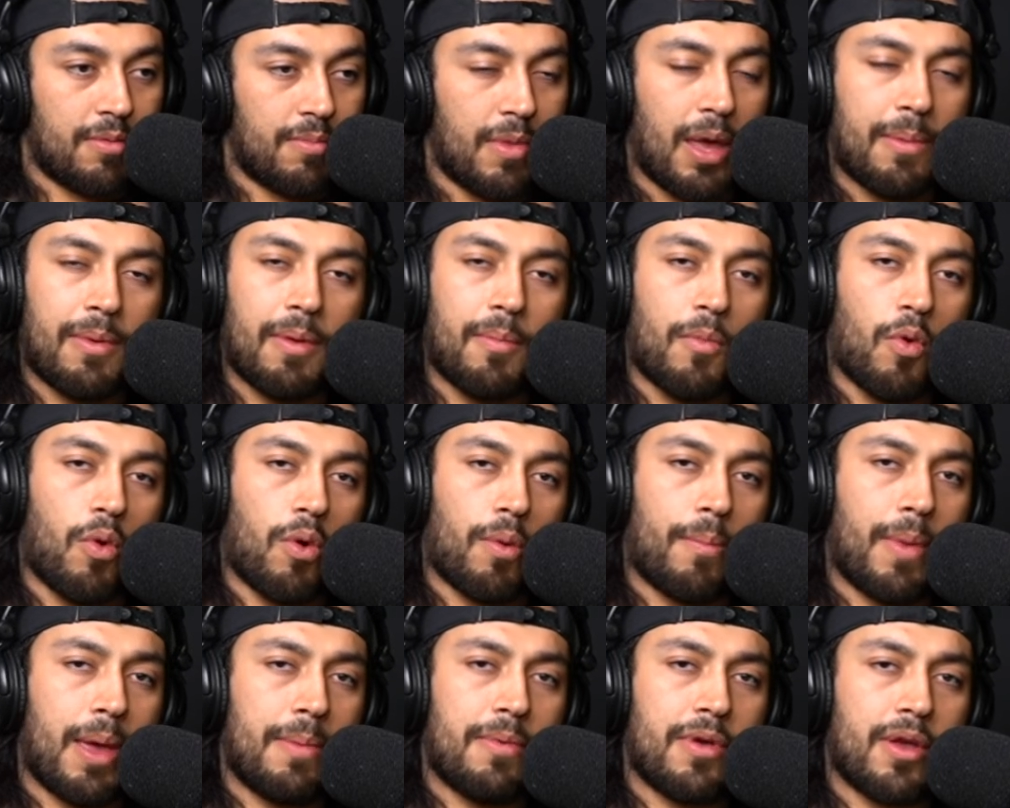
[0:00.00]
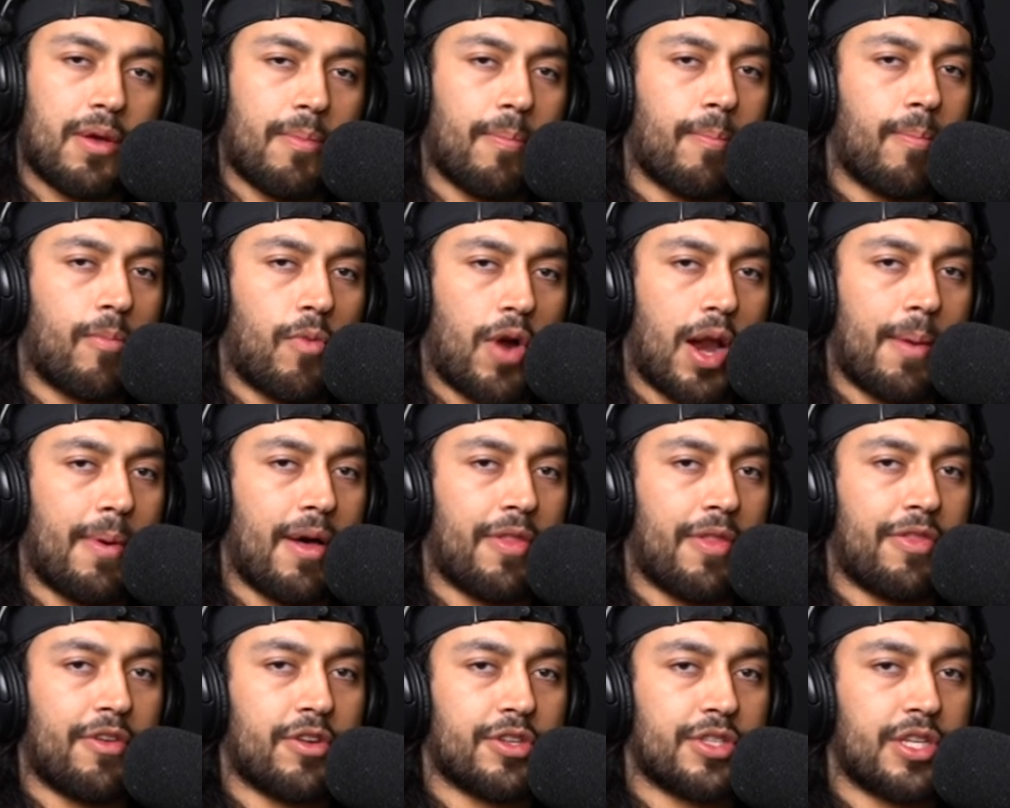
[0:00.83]
Maybe more, maybe right
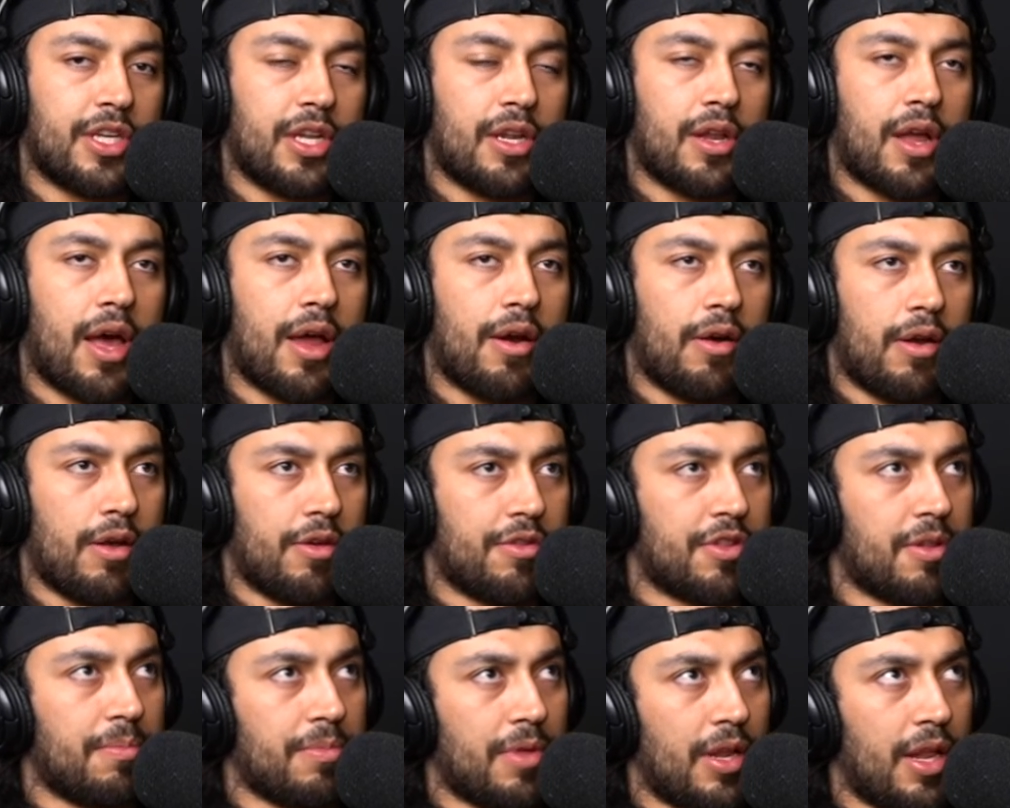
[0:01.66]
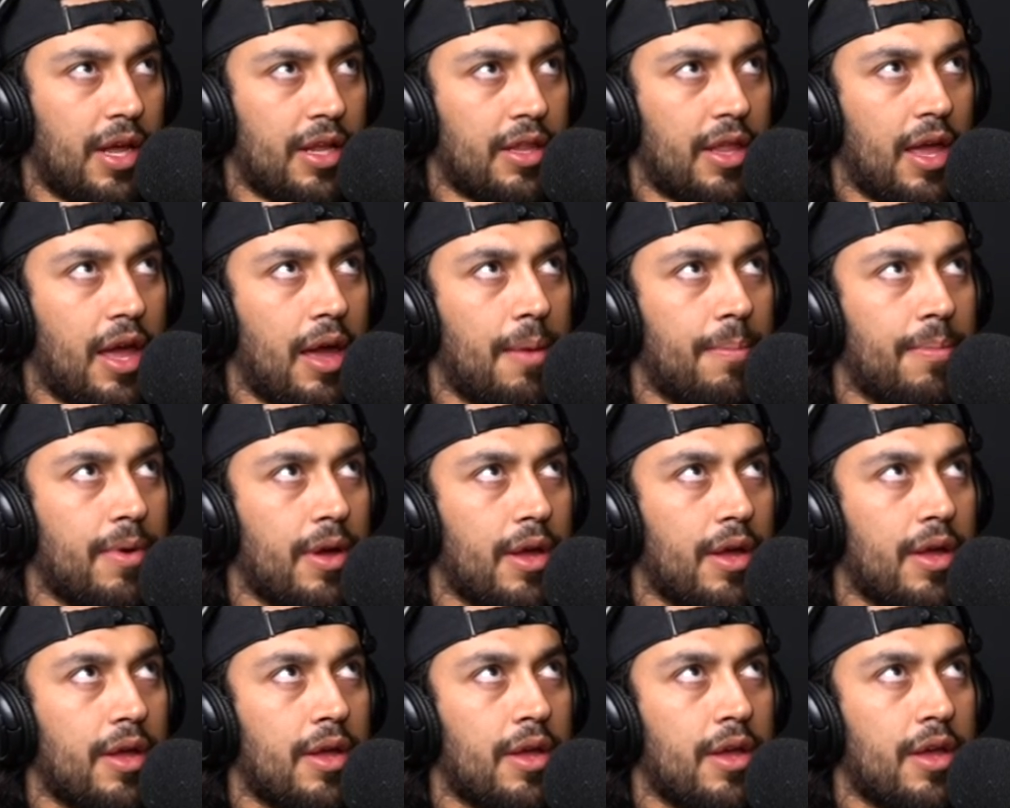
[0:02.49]
about 13. I don't know, something like that.
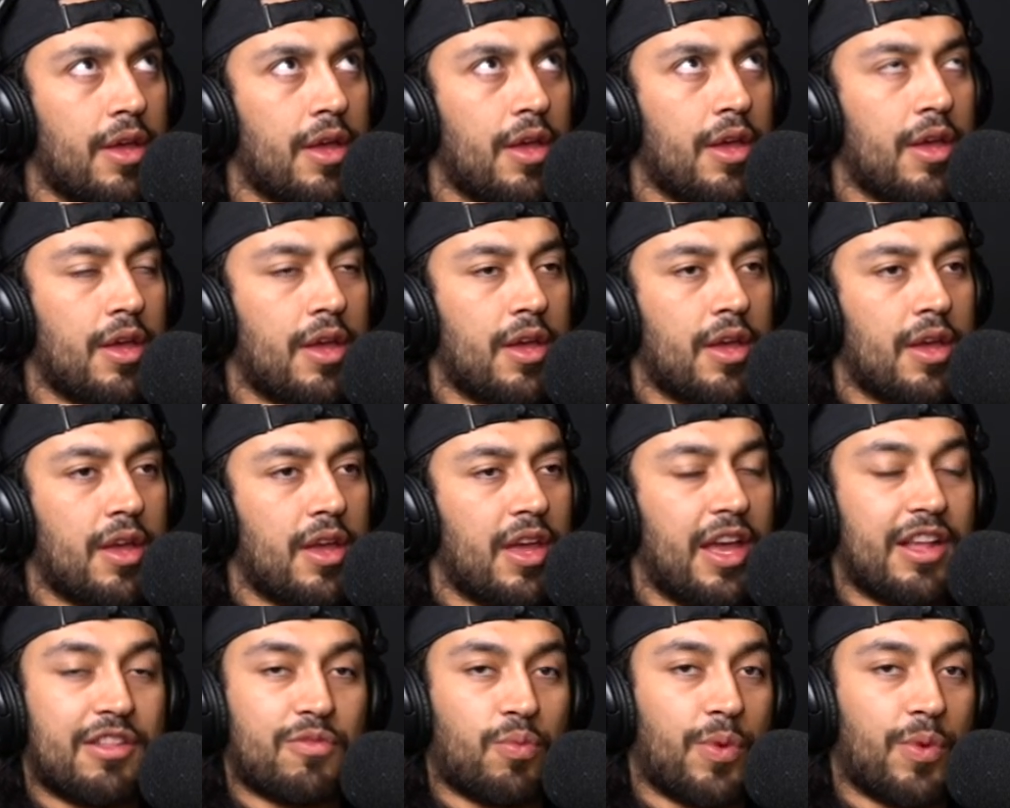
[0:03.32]
But it's